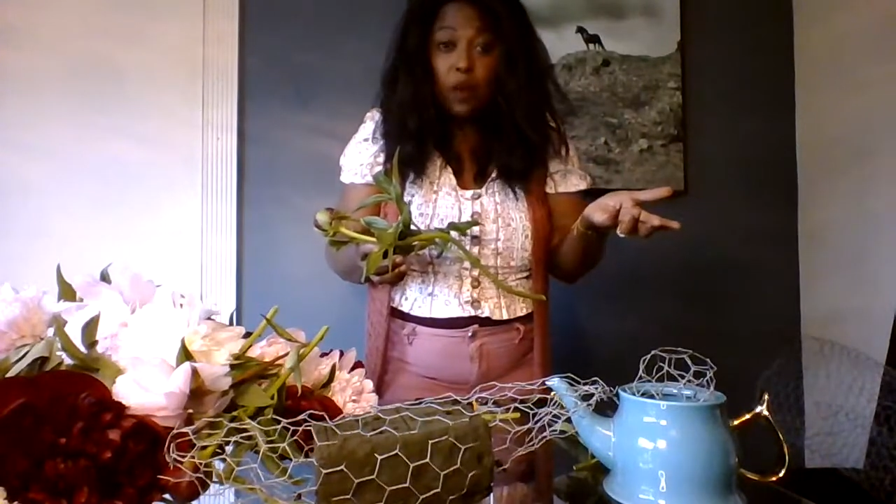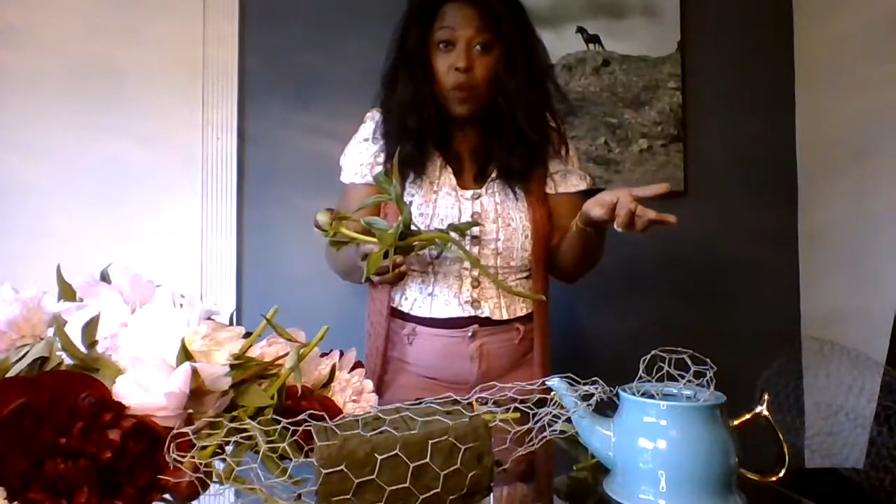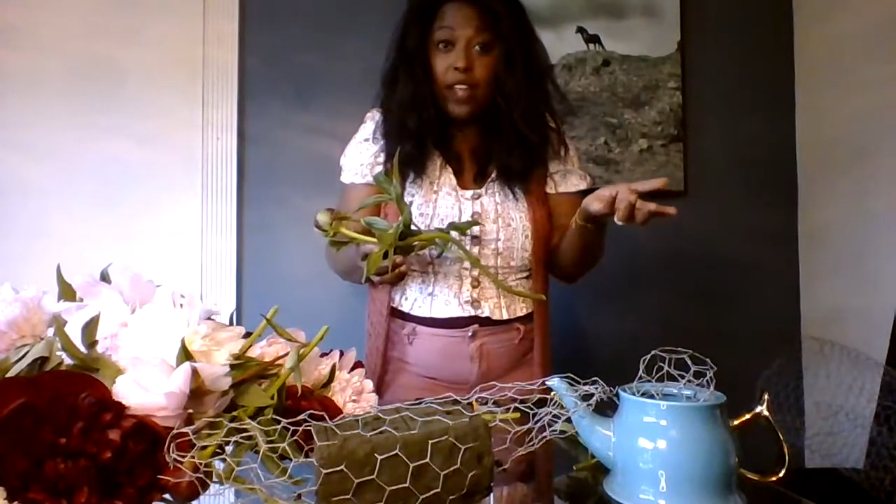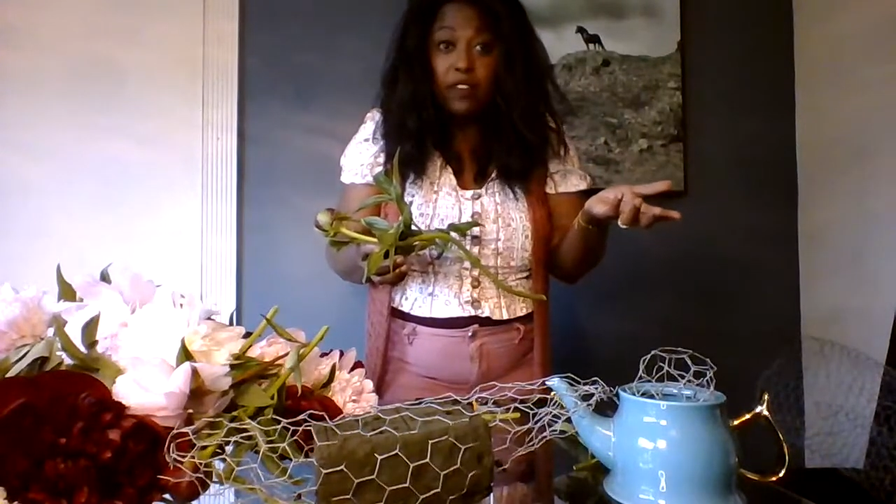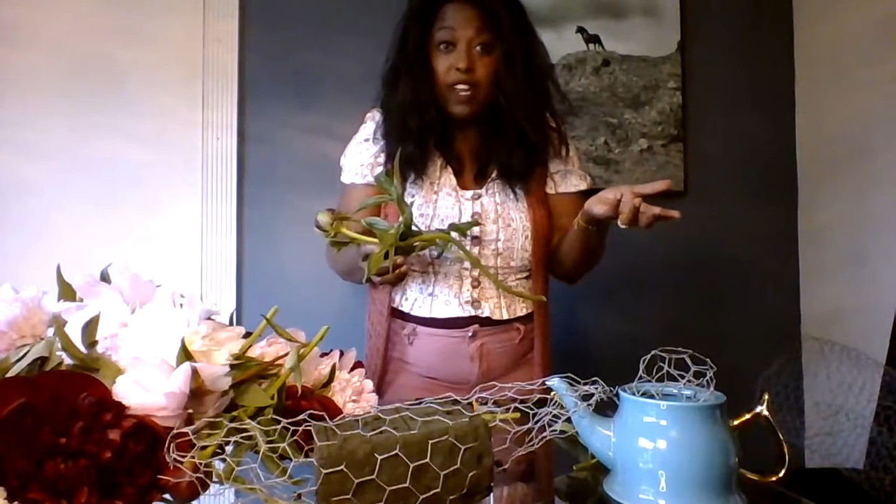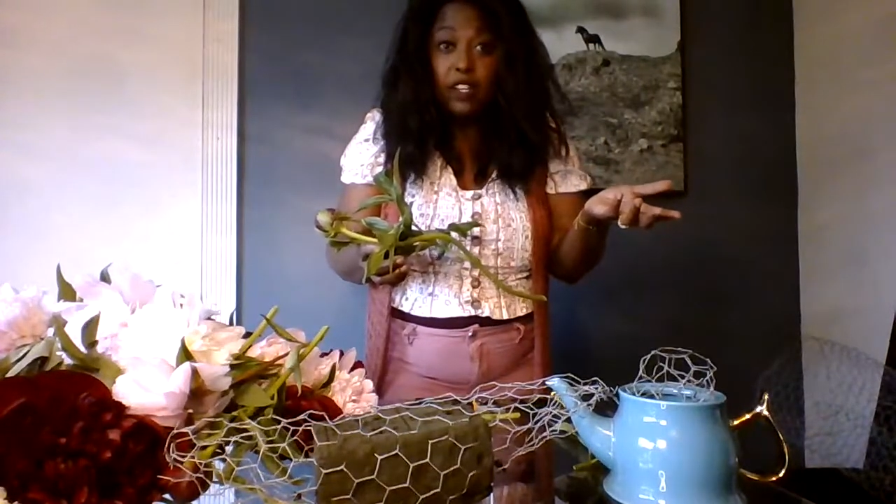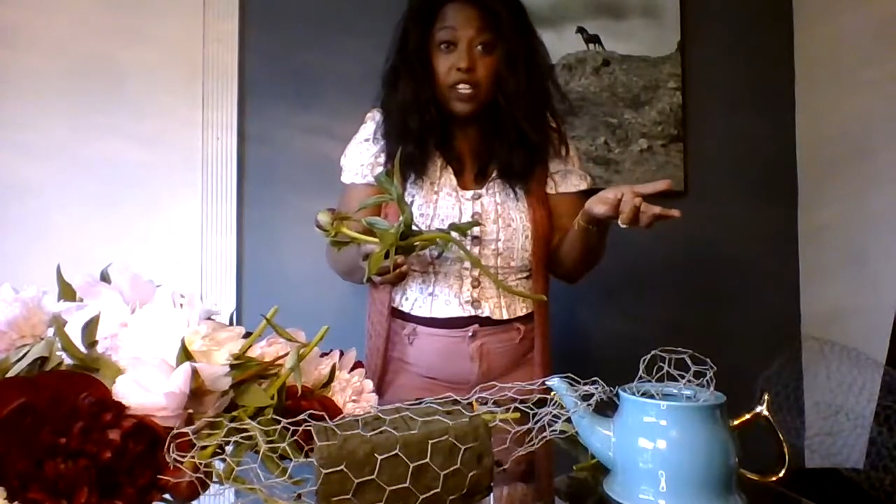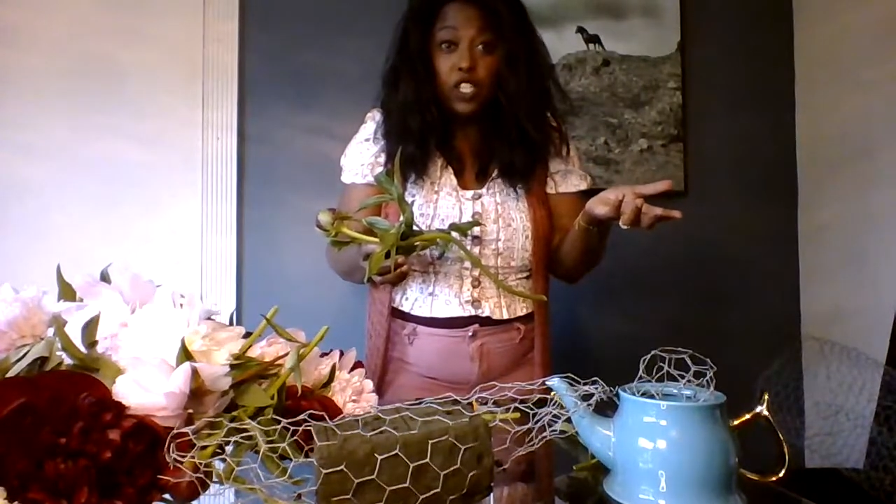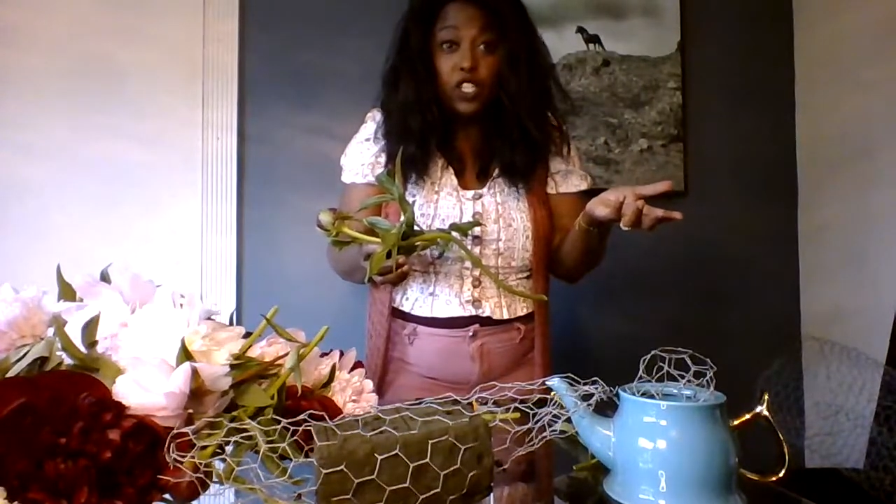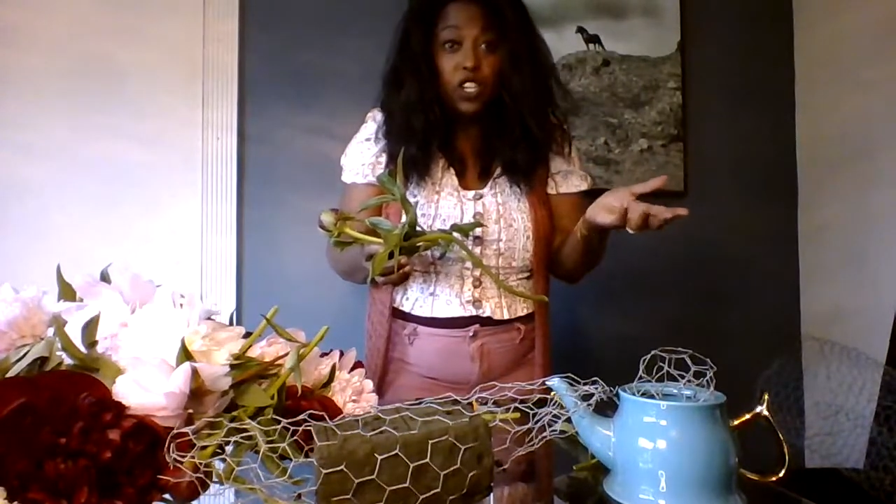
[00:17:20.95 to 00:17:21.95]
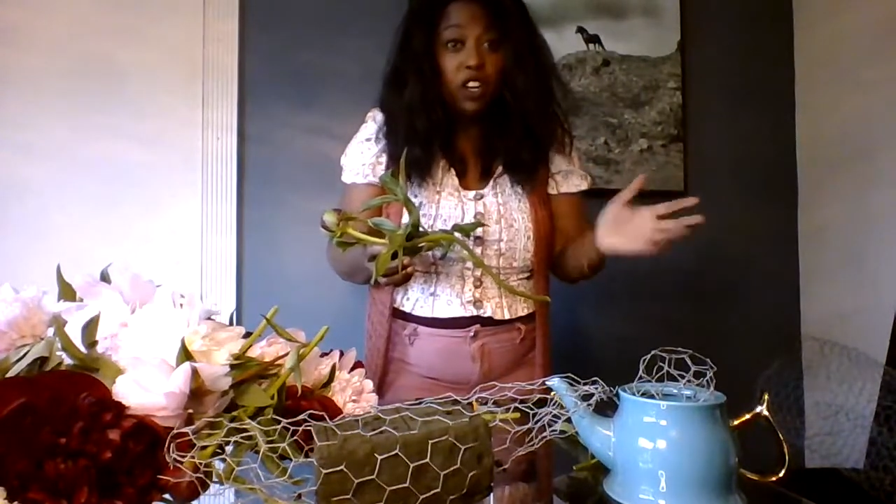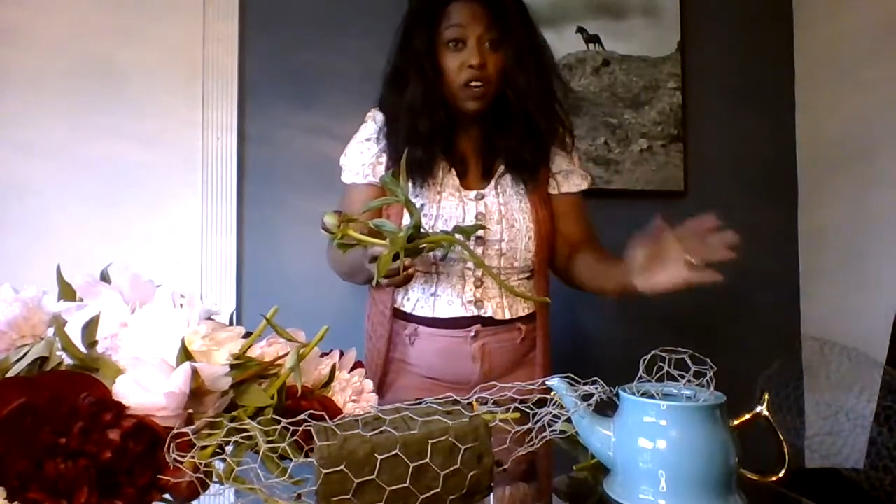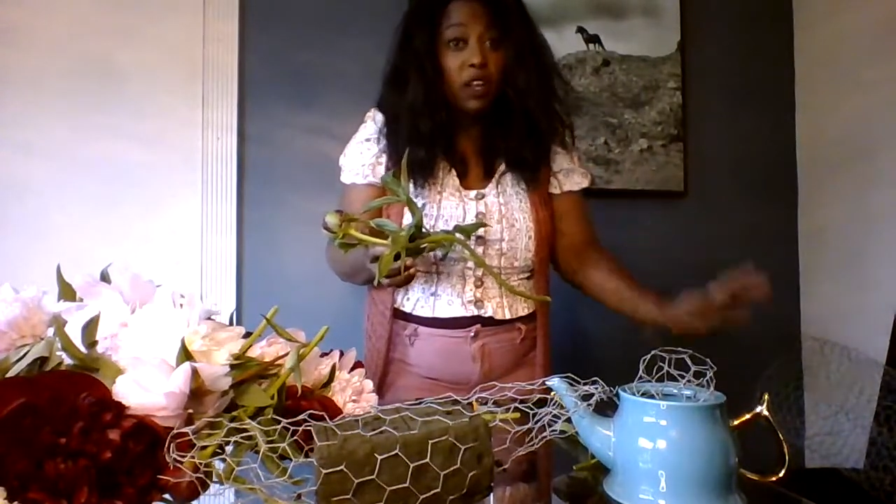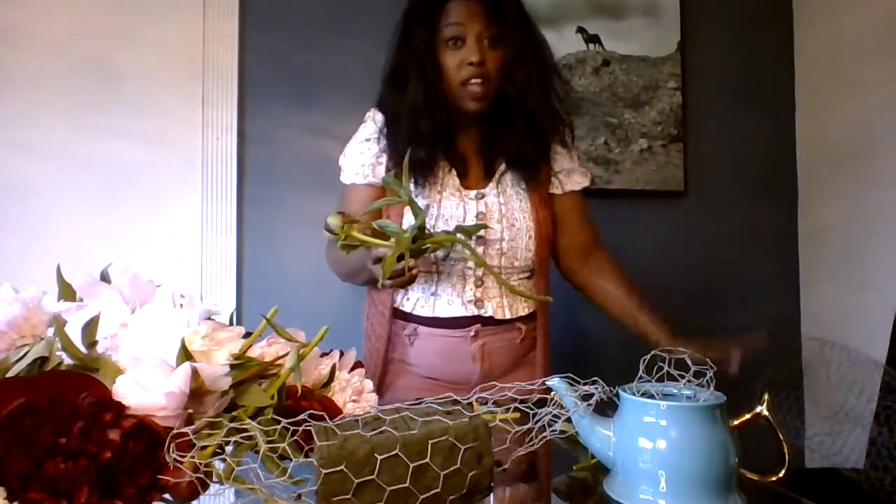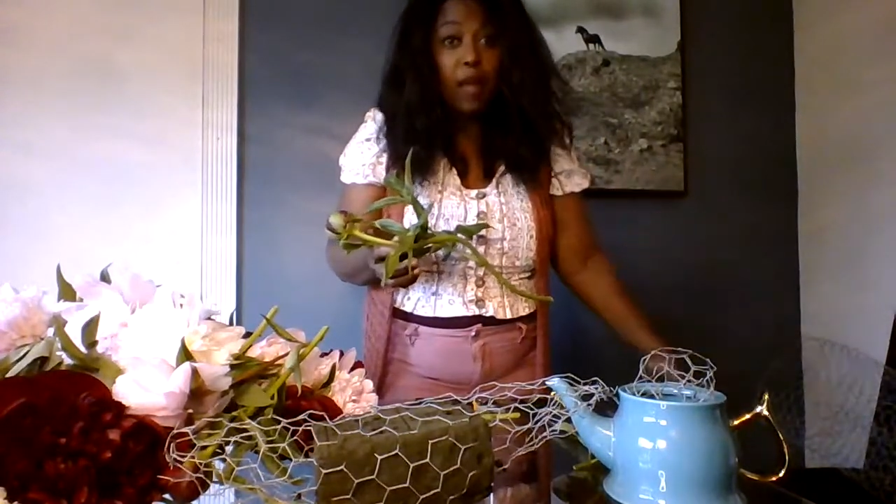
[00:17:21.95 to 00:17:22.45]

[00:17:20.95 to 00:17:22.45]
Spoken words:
white granulated sugar.